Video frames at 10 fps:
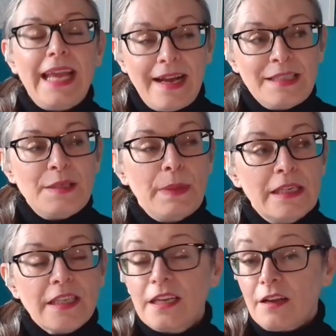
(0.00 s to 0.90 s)
Yes,
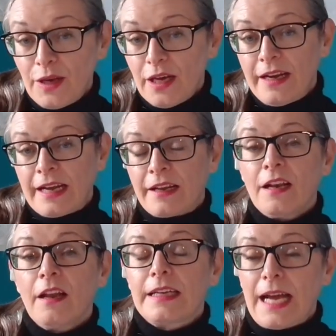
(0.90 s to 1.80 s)
because I love learning
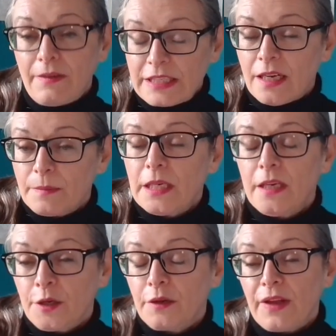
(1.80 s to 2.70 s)
and I like having time
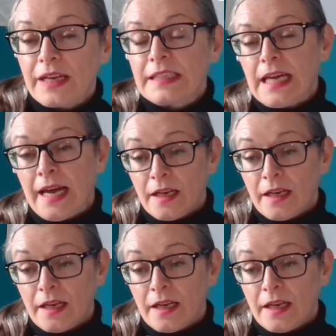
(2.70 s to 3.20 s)
to learn new things.